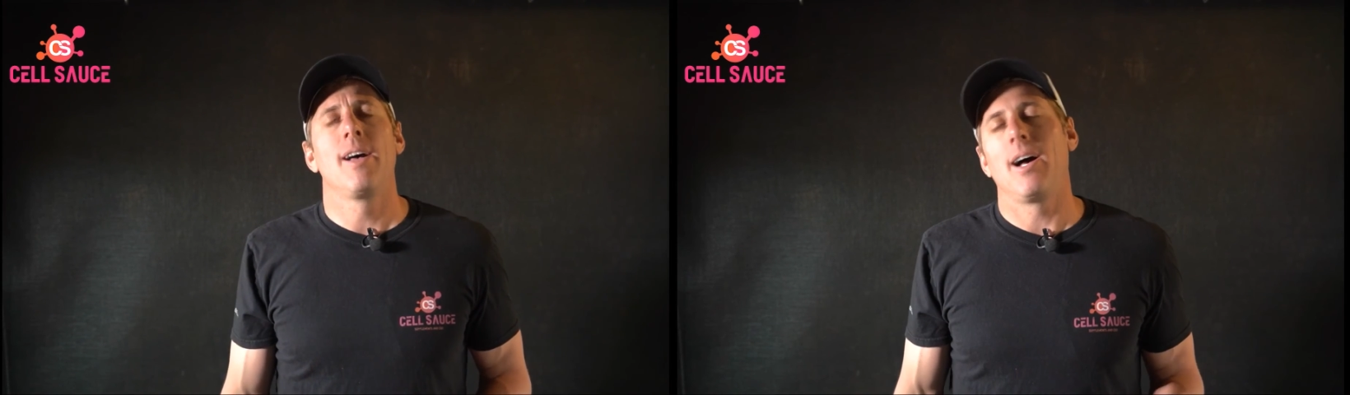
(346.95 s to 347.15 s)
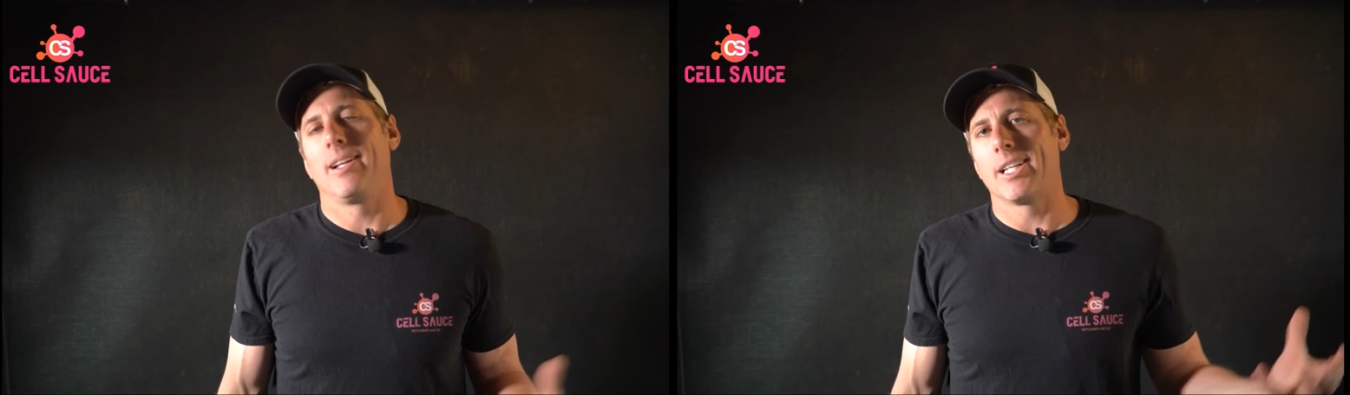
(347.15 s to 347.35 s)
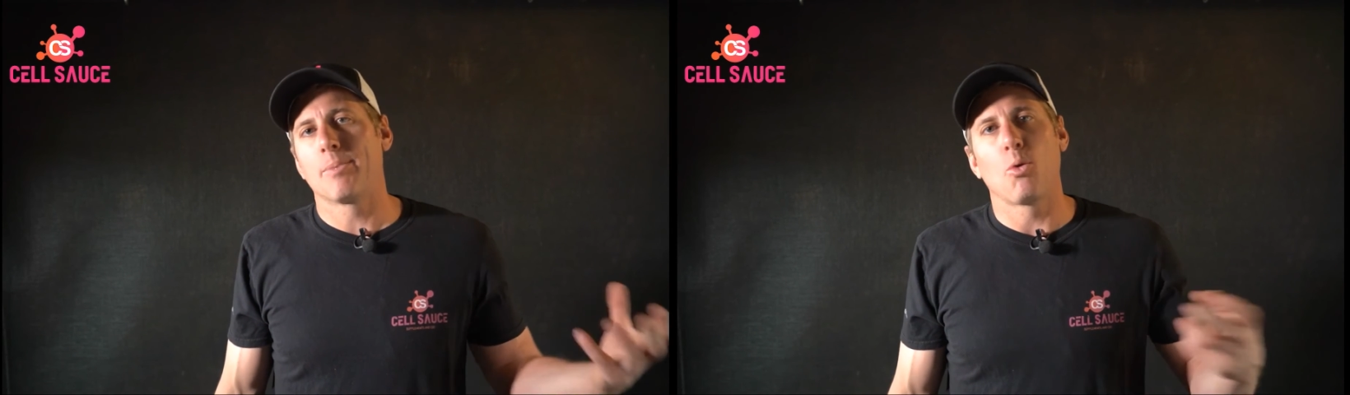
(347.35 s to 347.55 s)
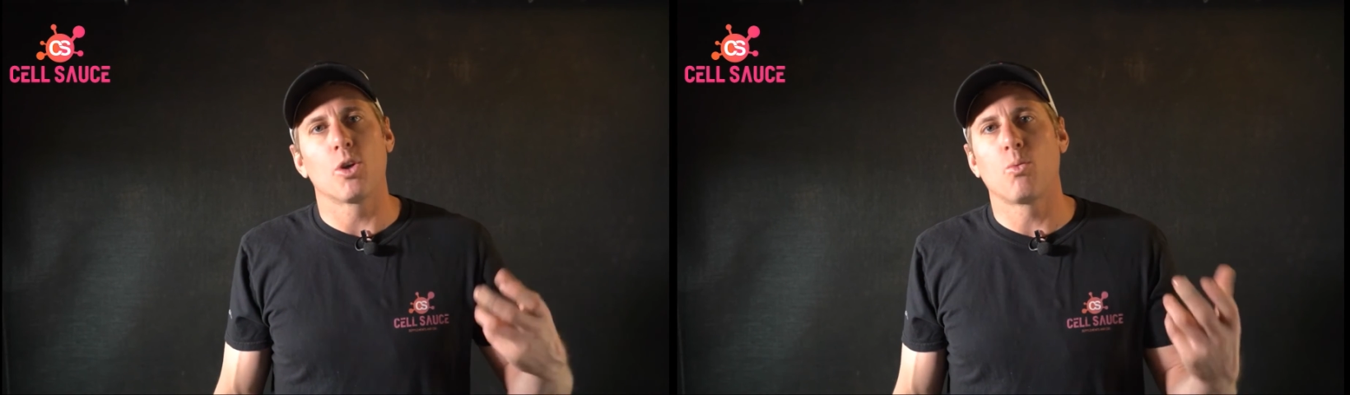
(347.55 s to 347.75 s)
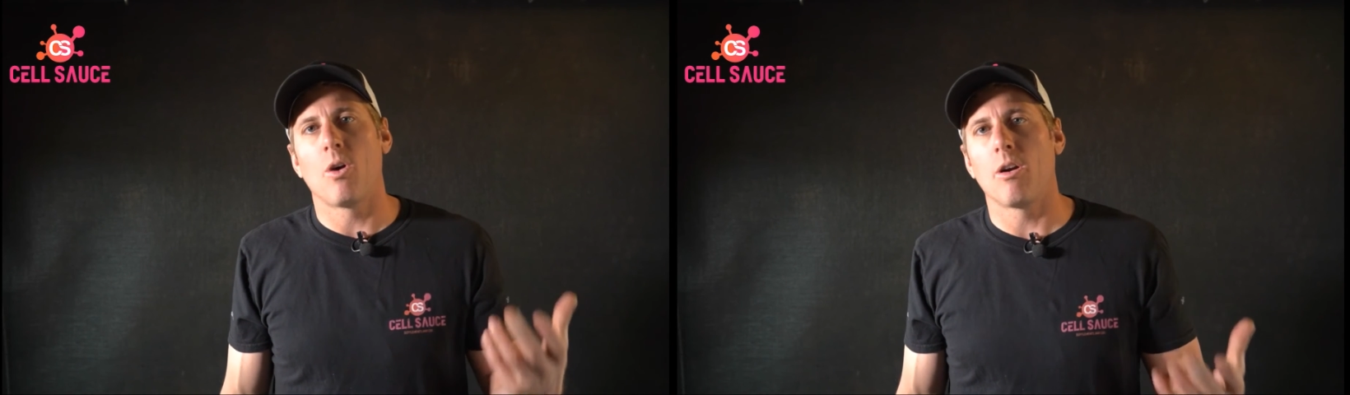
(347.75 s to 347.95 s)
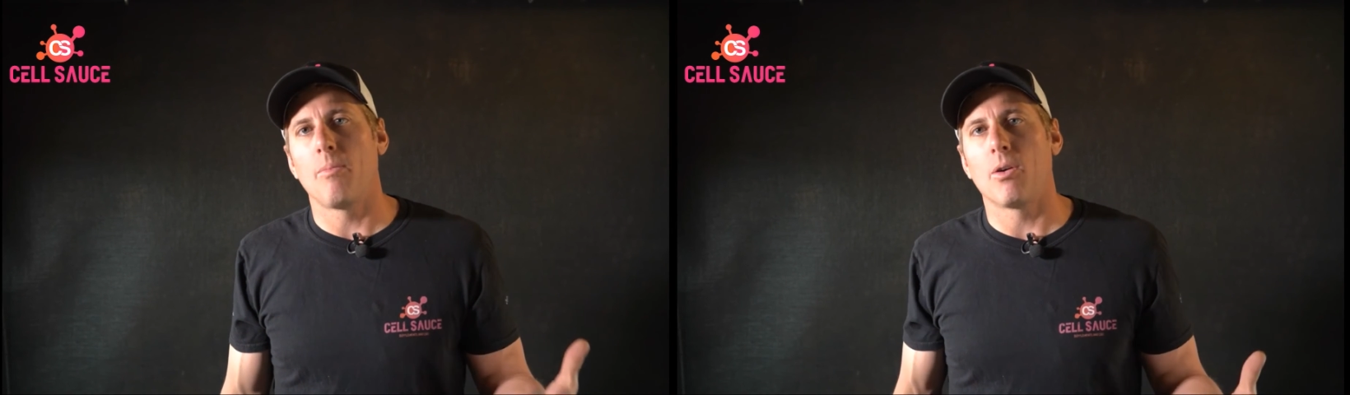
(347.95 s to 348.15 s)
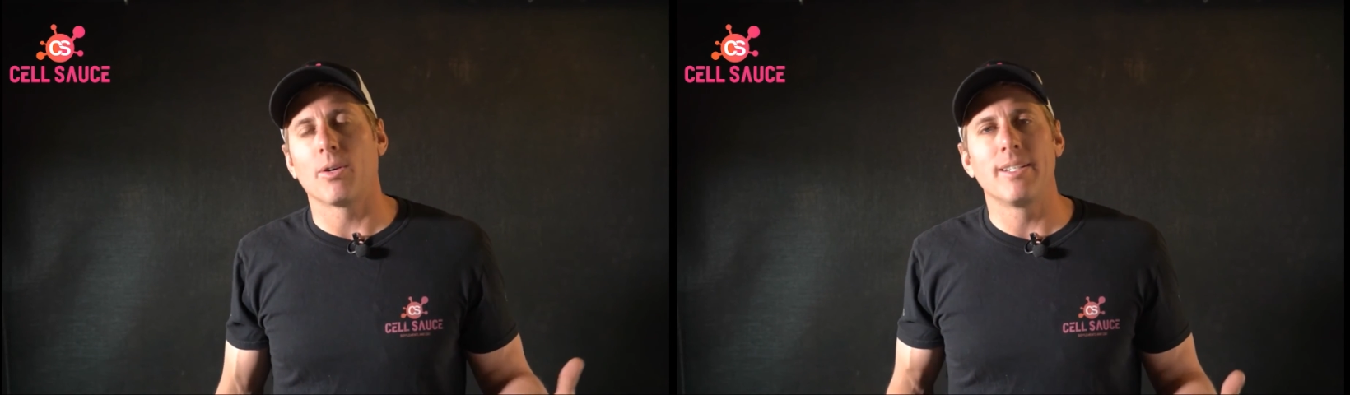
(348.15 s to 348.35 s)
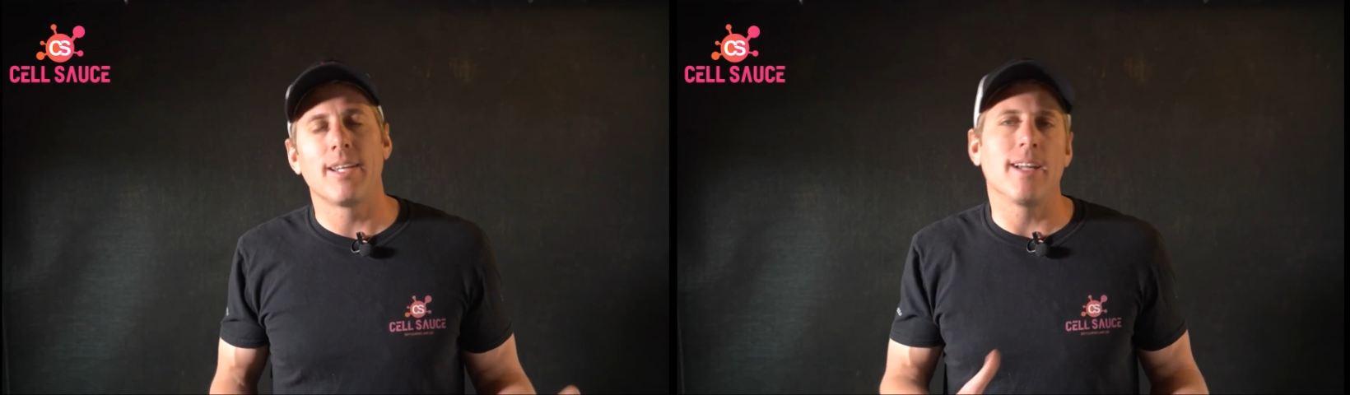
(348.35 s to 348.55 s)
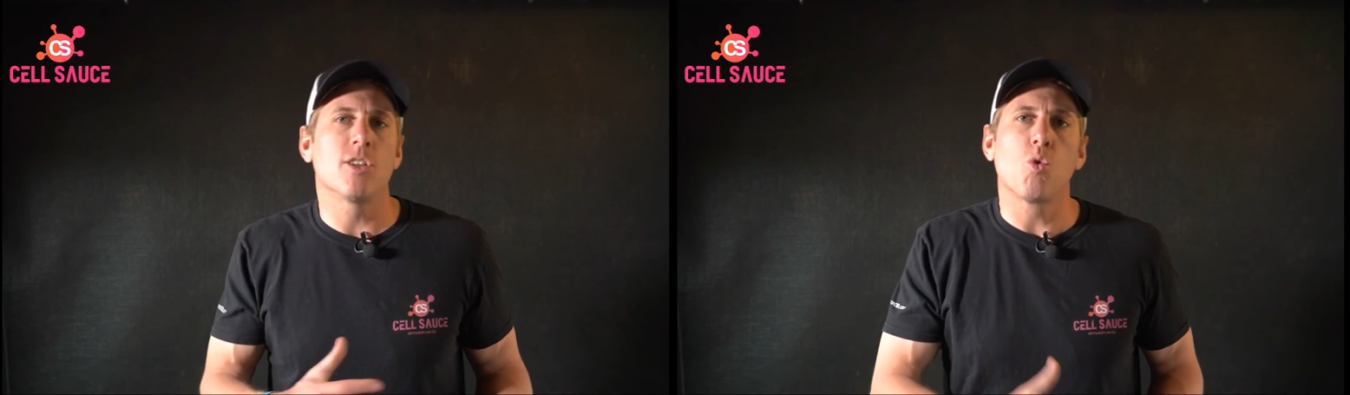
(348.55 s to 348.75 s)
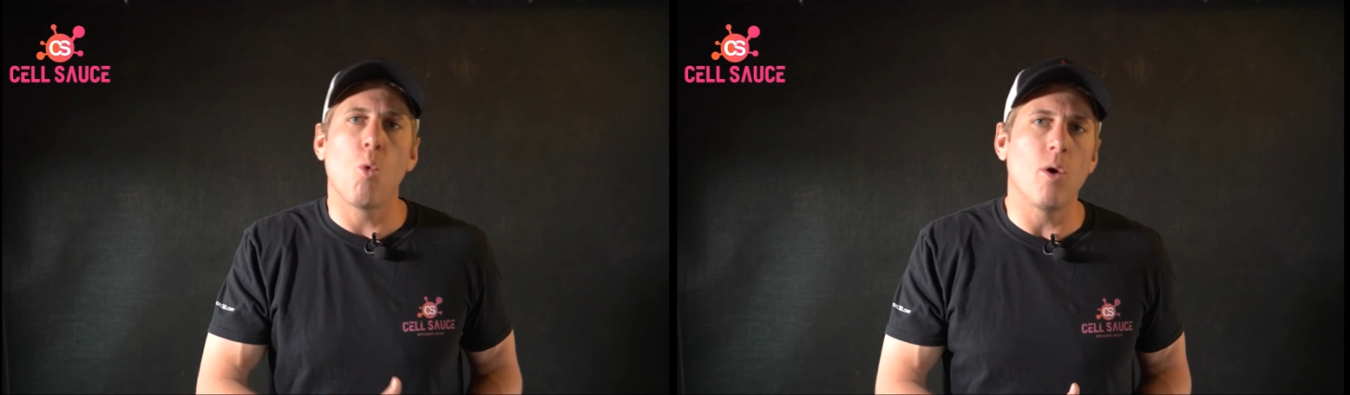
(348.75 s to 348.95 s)
like sports water bottle,
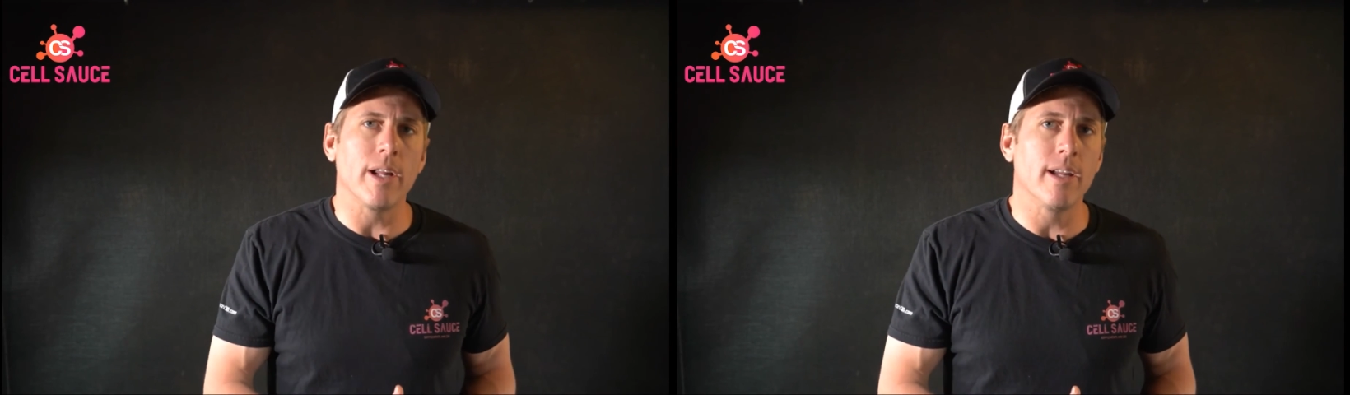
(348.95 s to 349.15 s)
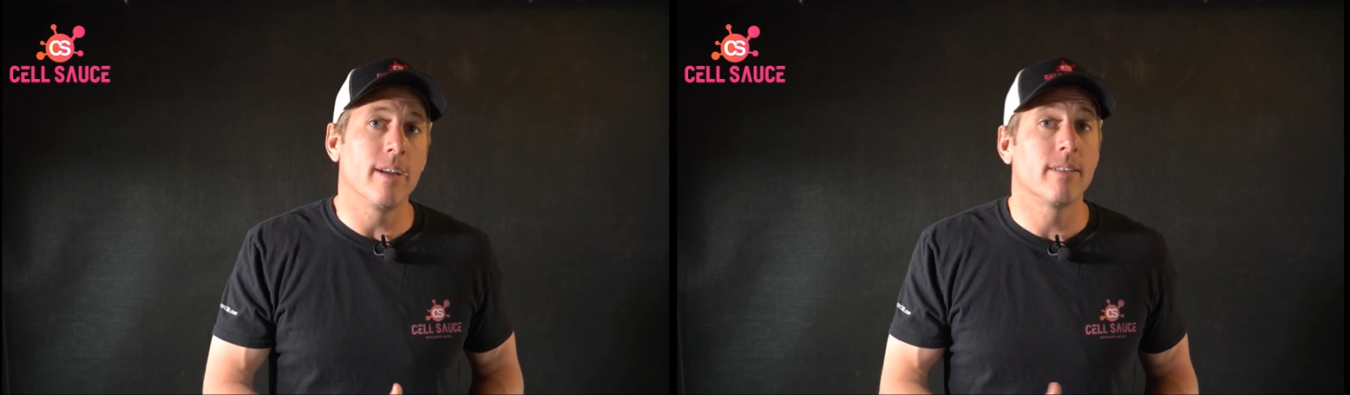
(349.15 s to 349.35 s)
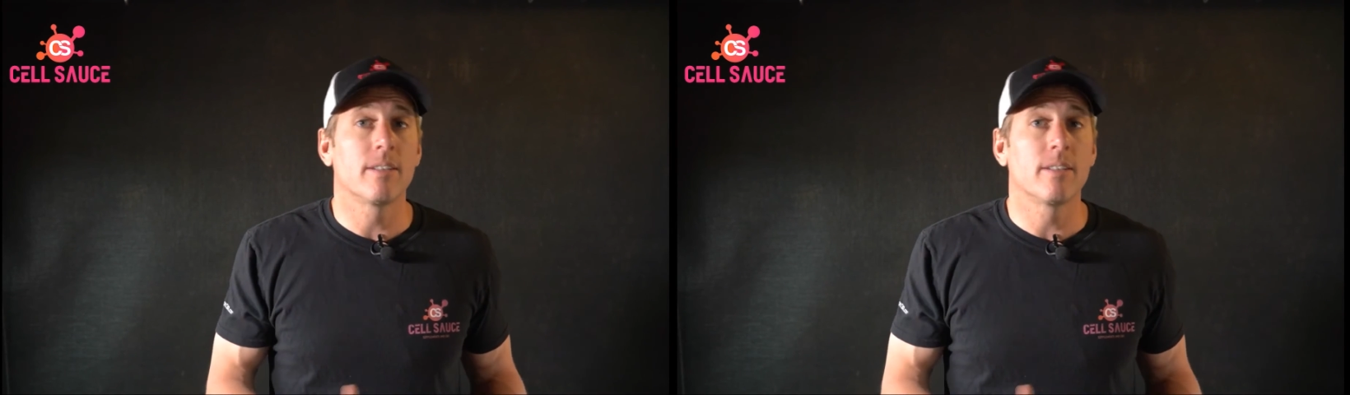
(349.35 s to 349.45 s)
contains 20